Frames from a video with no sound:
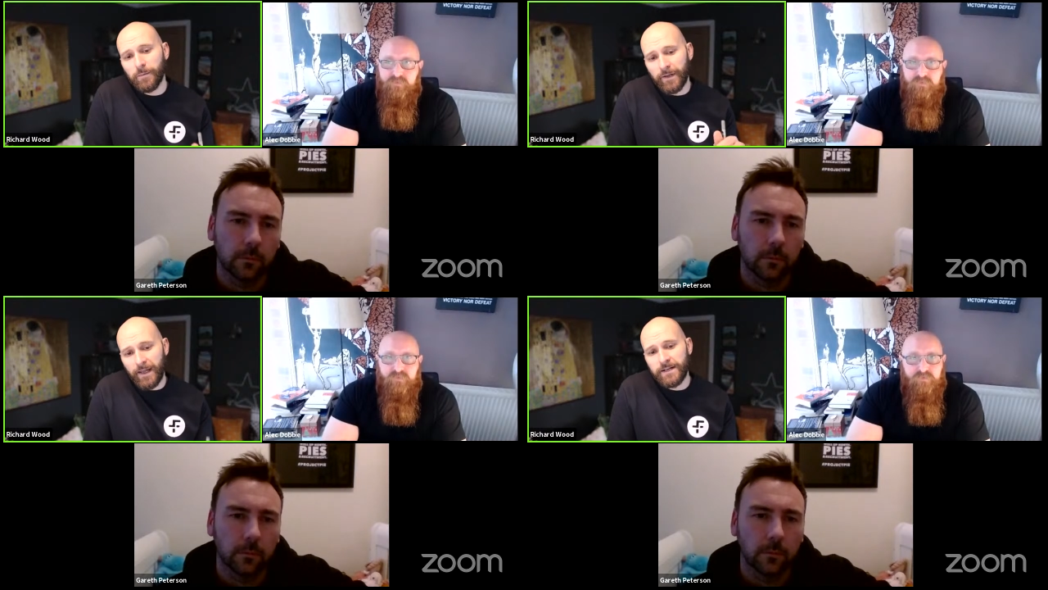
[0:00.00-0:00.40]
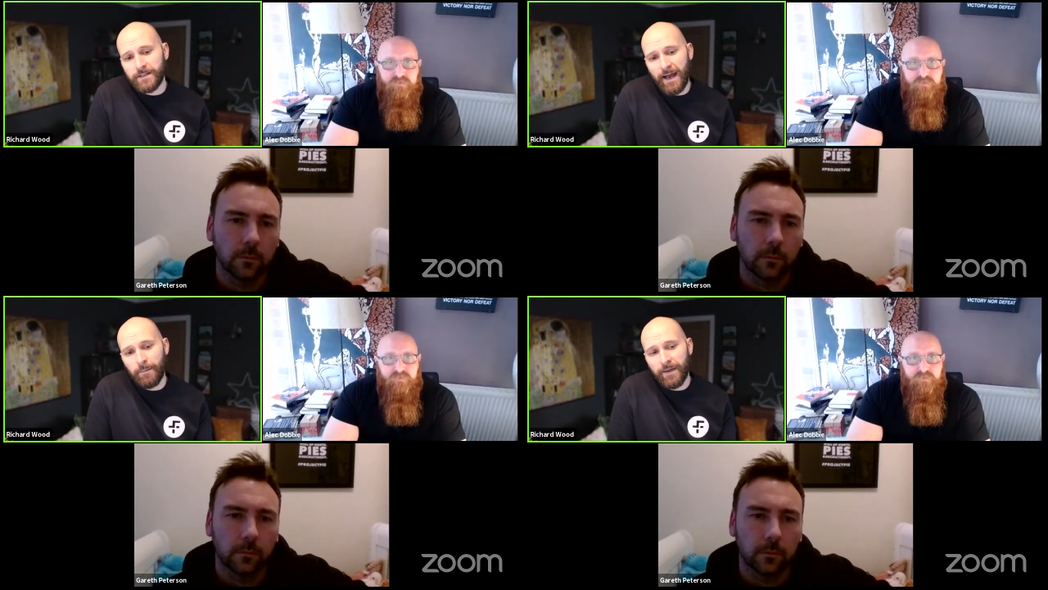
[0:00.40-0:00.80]
Speaker 1: engaged and
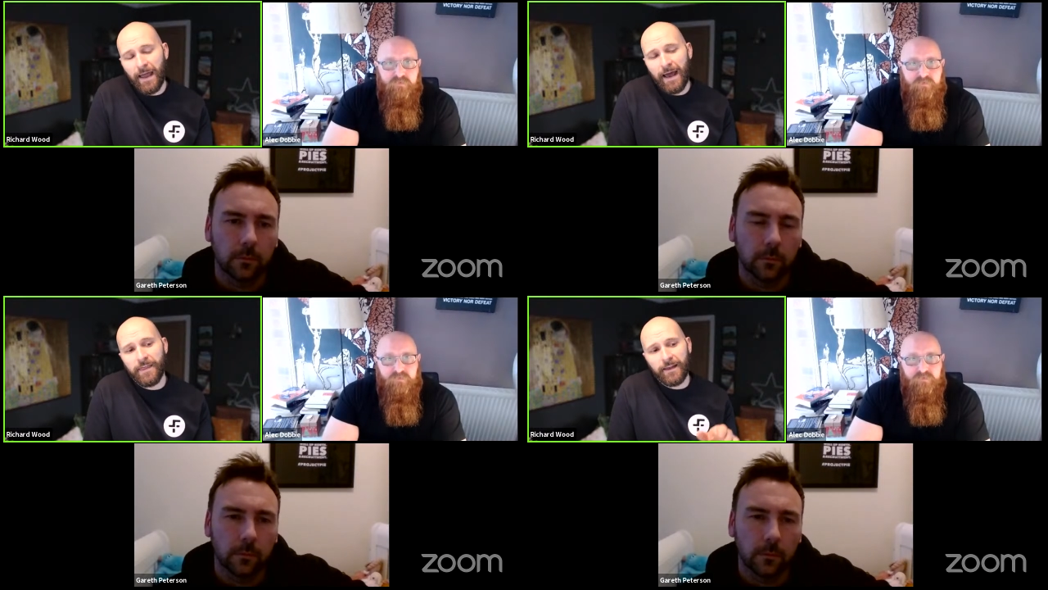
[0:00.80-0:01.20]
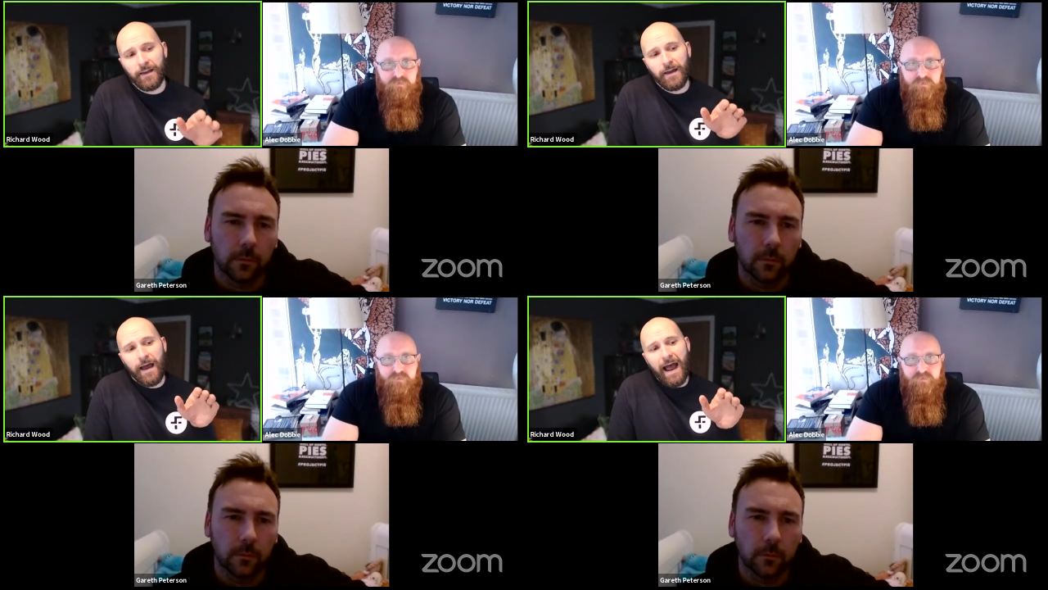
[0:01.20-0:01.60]
happy and i think
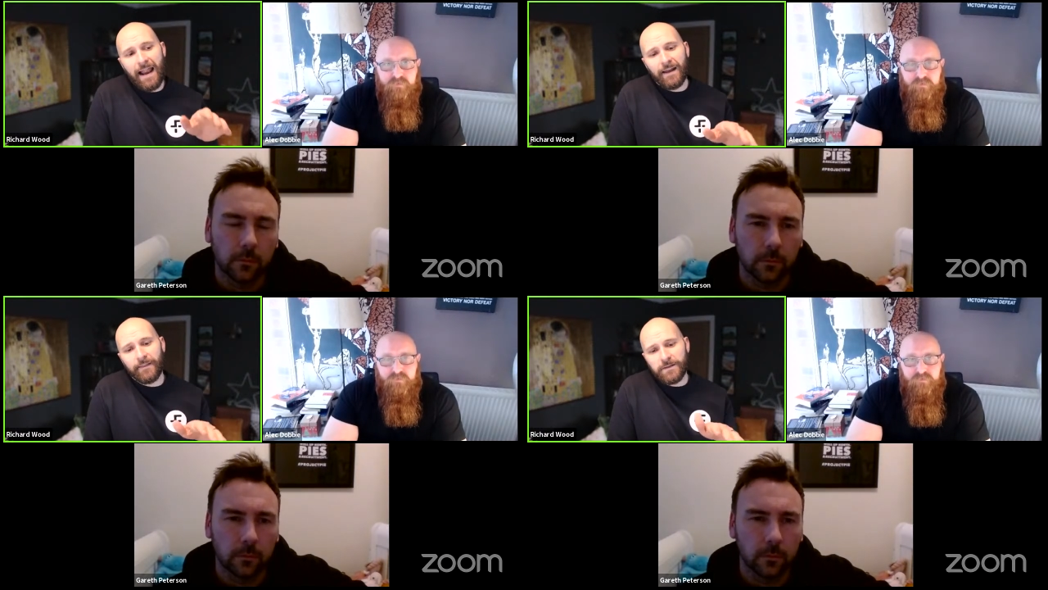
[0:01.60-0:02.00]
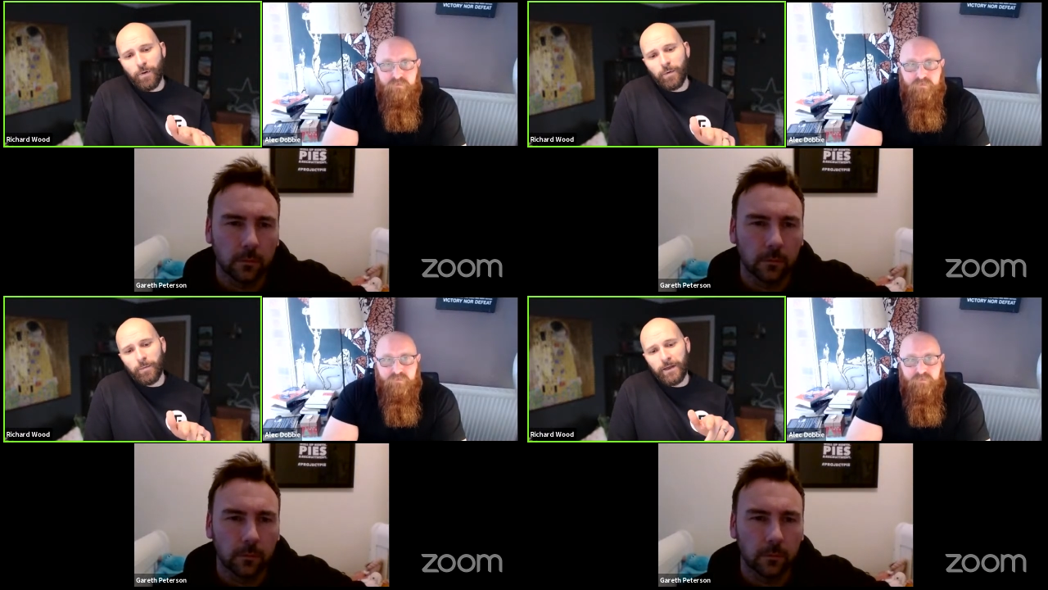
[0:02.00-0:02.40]
alec that's
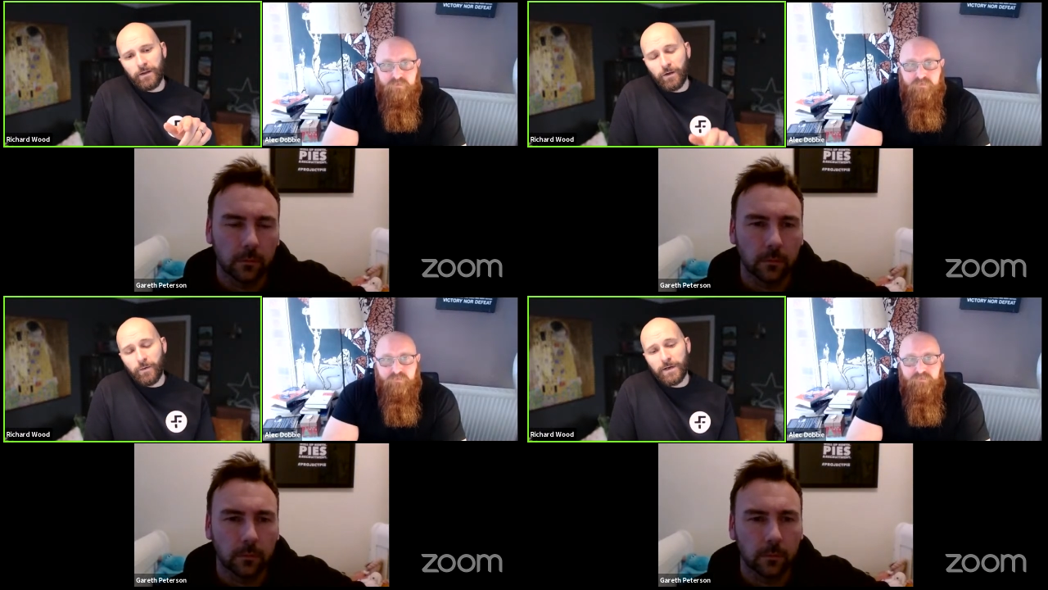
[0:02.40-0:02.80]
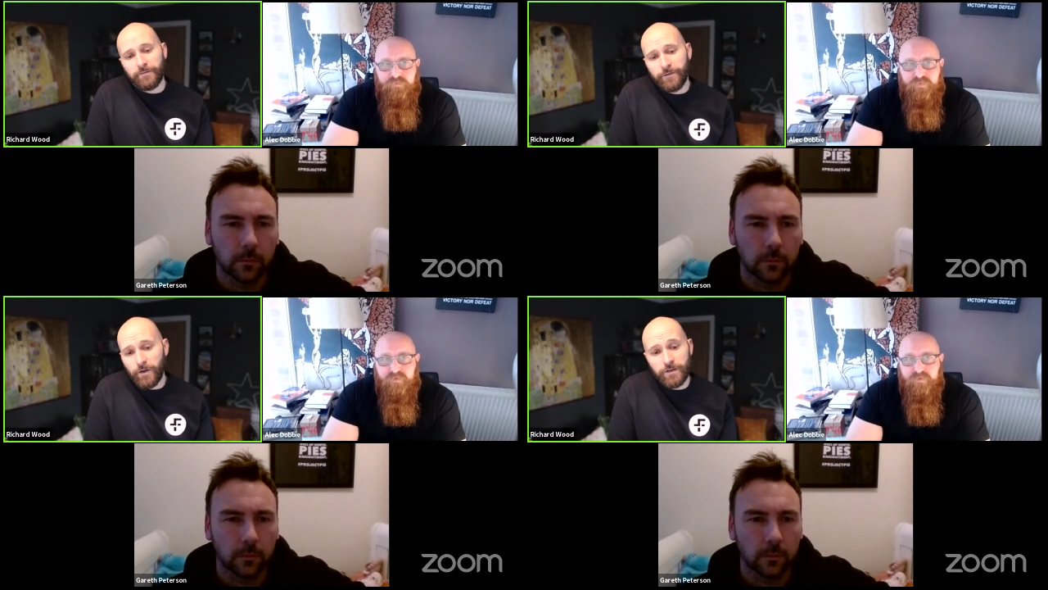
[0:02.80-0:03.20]
probably a good question for
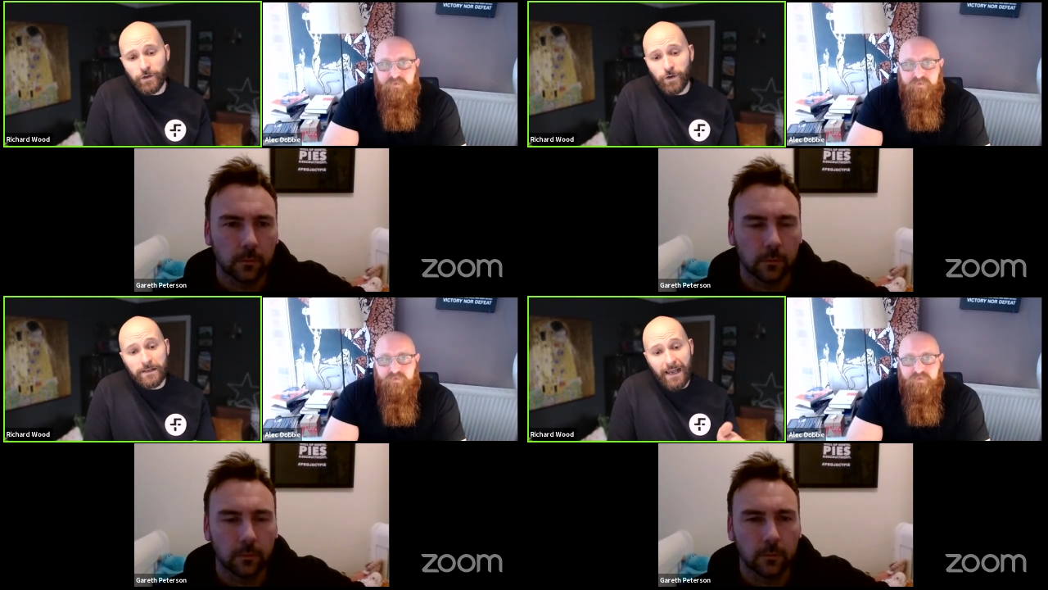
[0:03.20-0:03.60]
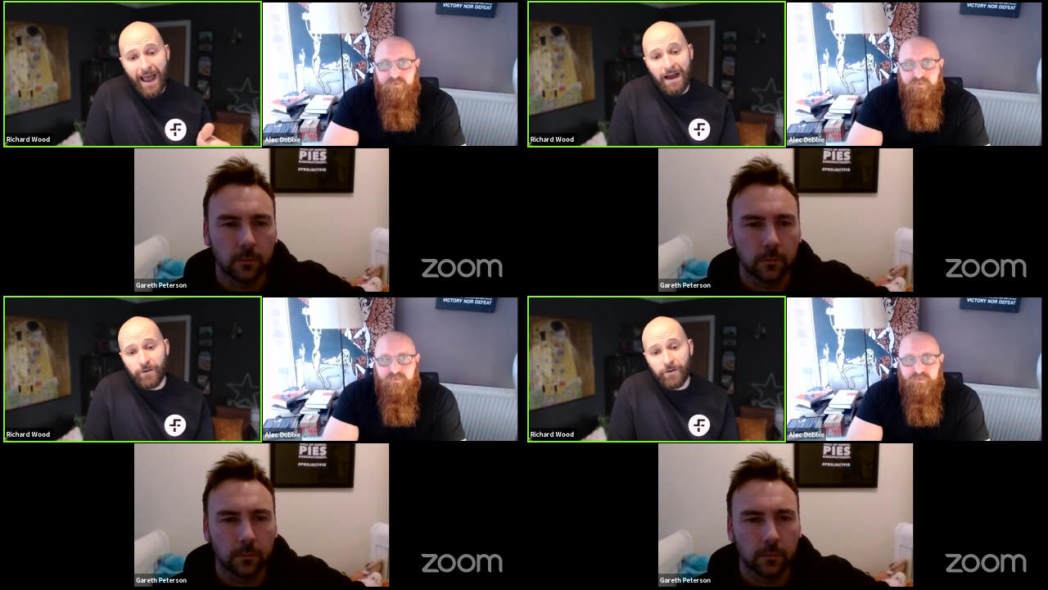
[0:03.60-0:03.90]
you because you guys have a